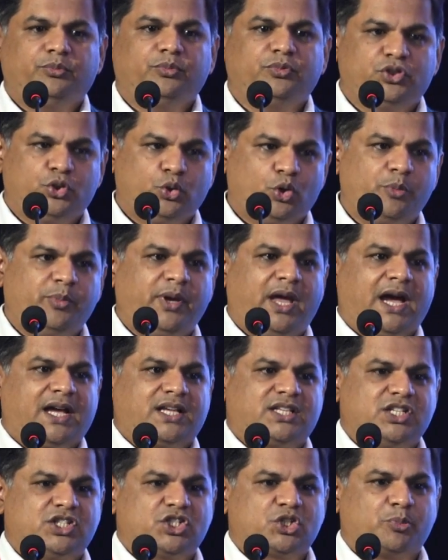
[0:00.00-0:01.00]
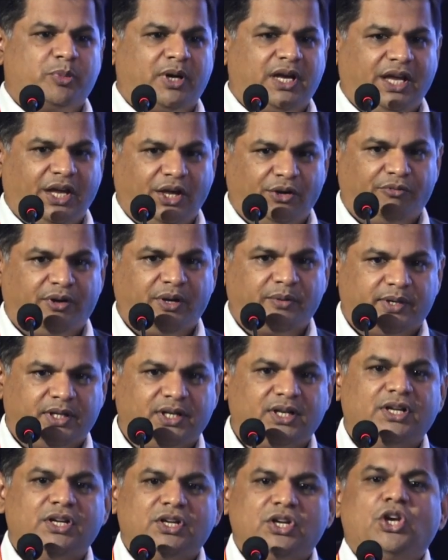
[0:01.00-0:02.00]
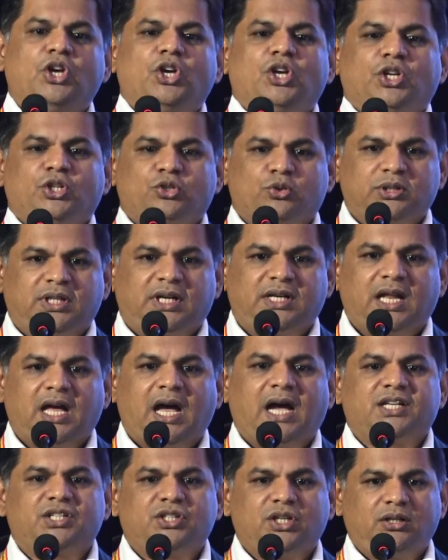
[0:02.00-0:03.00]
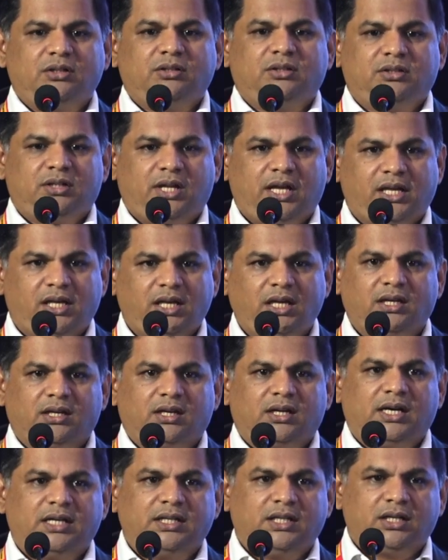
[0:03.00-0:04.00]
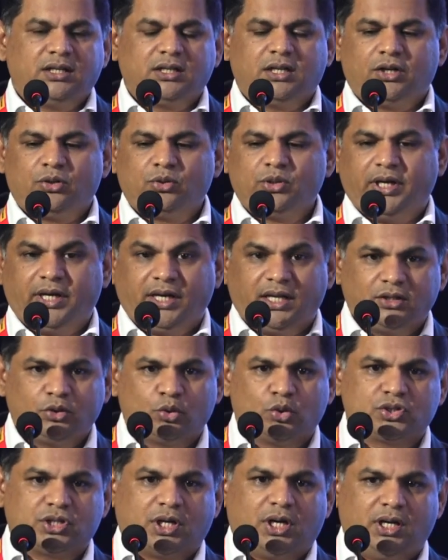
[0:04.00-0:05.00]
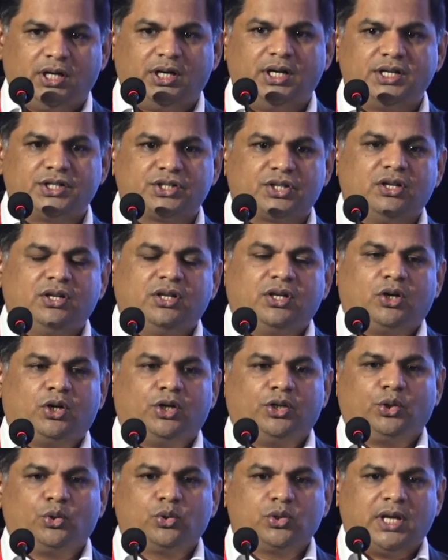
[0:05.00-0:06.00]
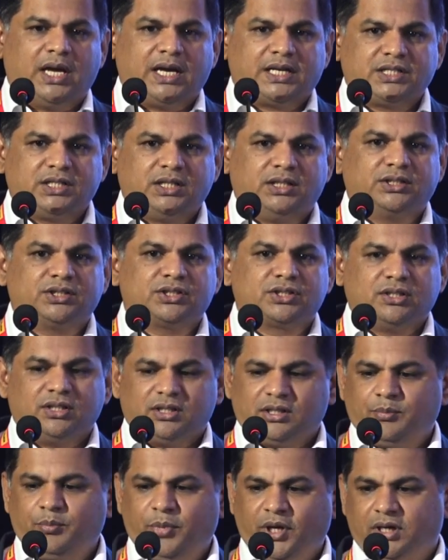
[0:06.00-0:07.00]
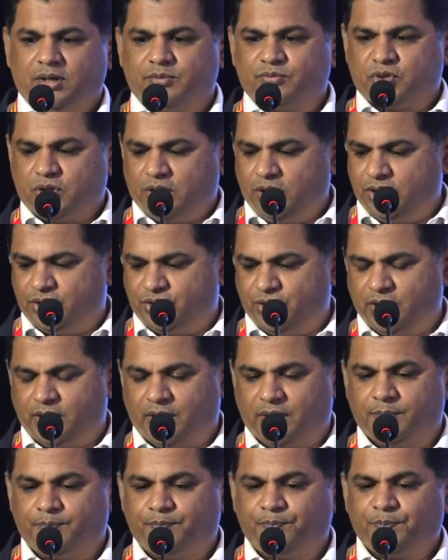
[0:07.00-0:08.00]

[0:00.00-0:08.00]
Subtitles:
should be accessed by everyone, so that action taking and then getting those alerts on those actions becomes easier.